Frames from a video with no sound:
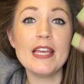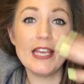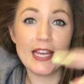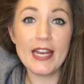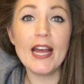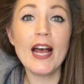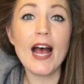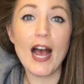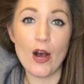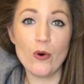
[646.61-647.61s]
get
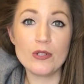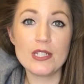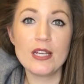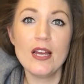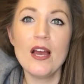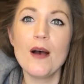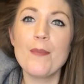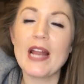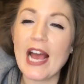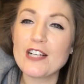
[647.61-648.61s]
out.
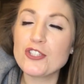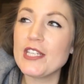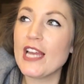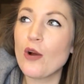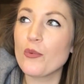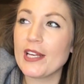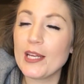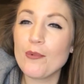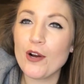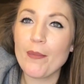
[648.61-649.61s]
But actually now
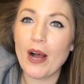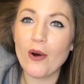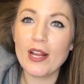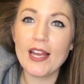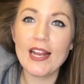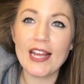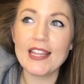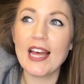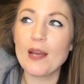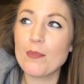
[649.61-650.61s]
reading more about it,
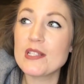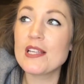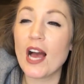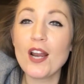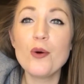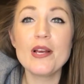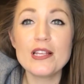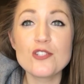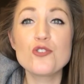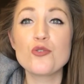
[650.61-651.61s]
and like Moscato
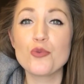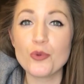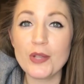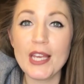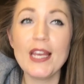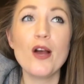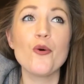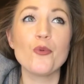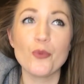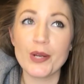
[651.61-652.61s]
is truly a
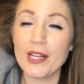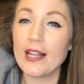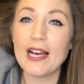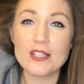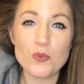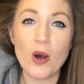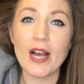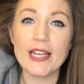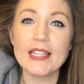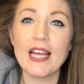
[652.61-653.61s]
real ass
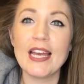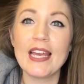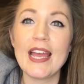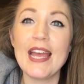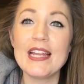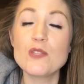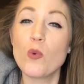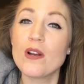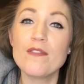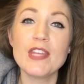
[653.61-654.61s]
wine. Like it is
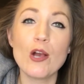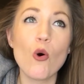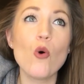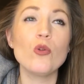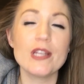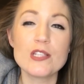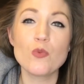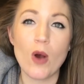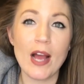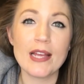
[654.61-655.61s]
one of the oldest
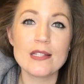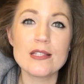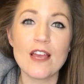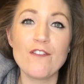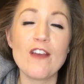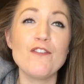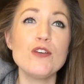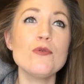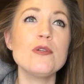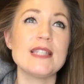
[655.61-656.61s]
wines. If
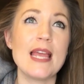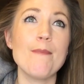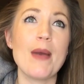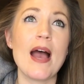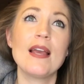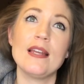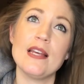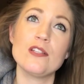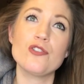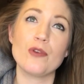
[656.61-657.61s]
you date back in
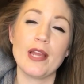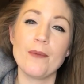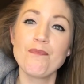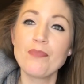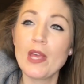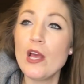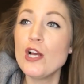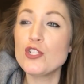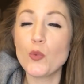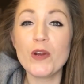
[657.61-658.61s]
history
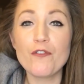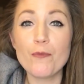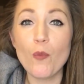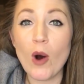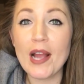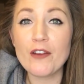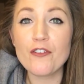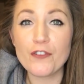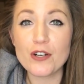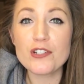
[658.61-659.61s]
to when wine
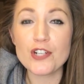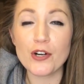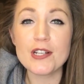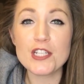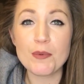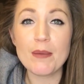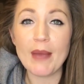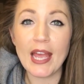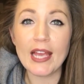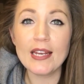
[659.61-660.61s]
first started to be
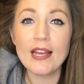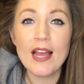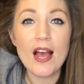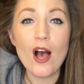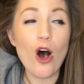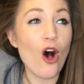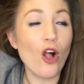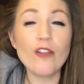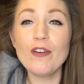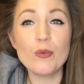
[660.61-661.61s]
made,
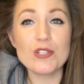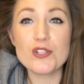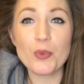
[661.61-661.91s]
all of it was